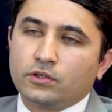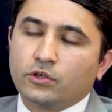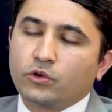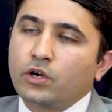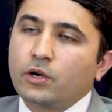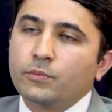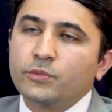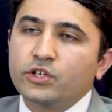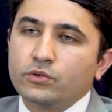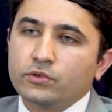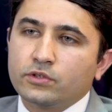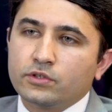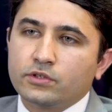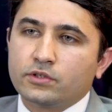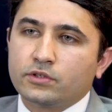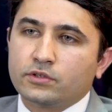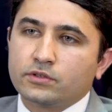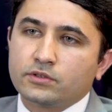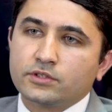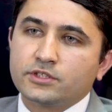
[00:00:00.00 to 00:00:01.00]
Now, coming to
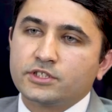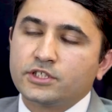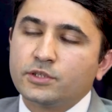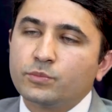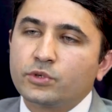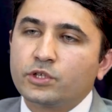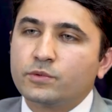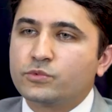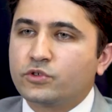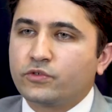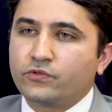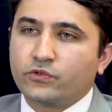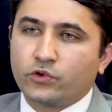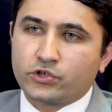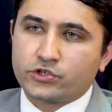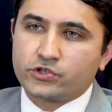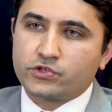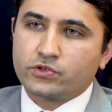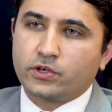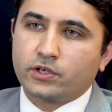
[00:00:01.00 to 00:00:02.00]
the symptoms of
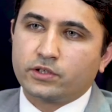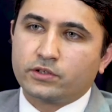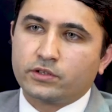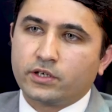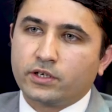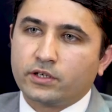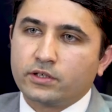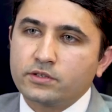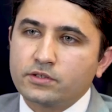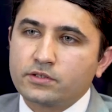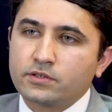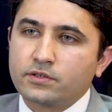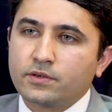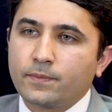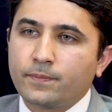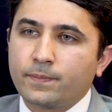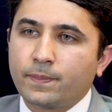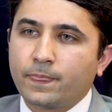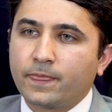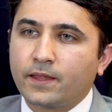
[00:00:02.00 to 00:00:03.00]
osteoarthritis,
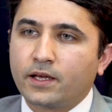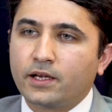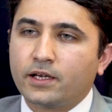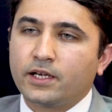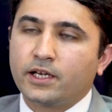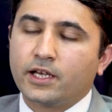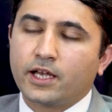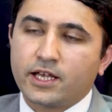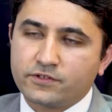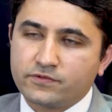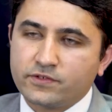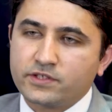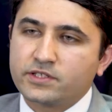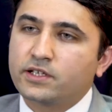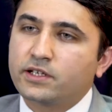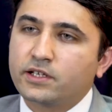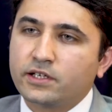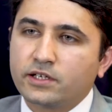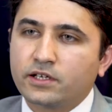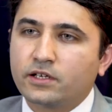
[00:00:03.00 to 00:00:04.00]
as we
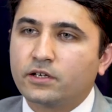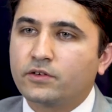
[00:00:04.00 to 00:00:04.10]
said, it can